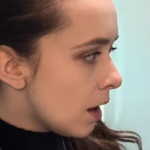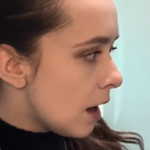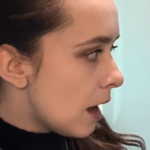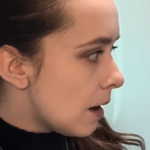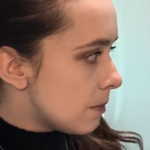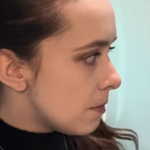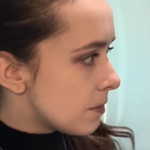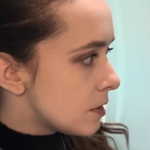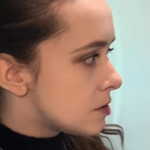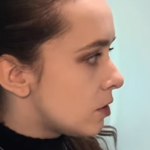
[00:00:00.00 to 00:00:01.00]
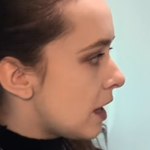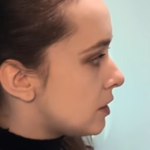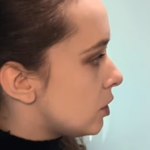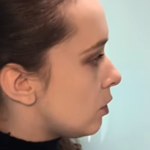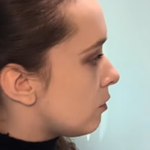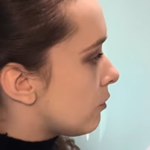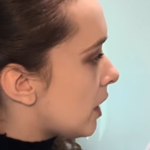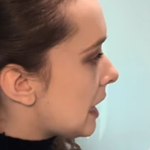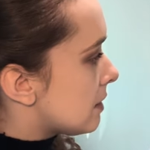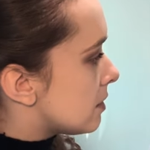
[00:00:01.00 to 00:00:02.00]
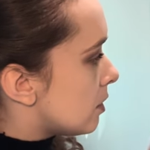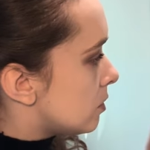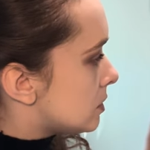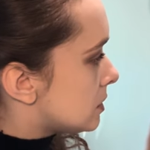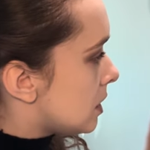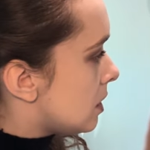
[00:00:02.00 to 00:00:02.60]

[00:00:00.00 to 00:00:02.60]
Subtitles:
So they do, for 8th notes,